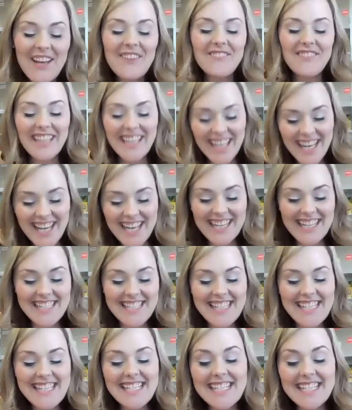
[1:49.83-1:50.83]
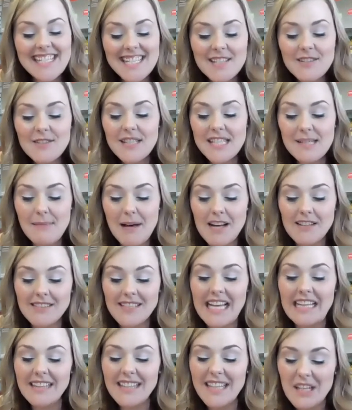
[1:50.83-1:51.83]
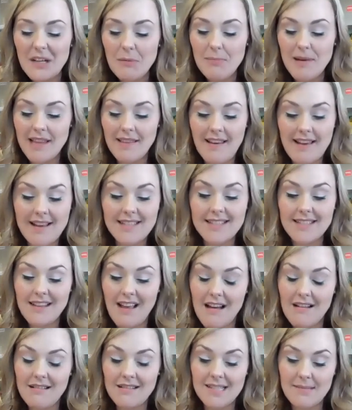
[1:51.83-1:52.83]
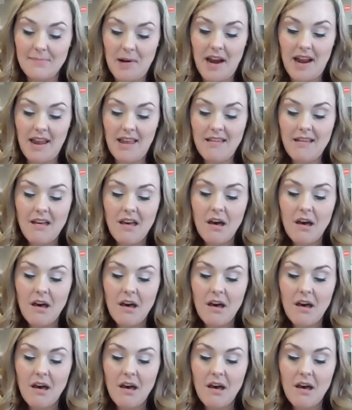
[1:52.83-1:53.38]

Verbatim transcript: because he still smelled a little bit like skunk spray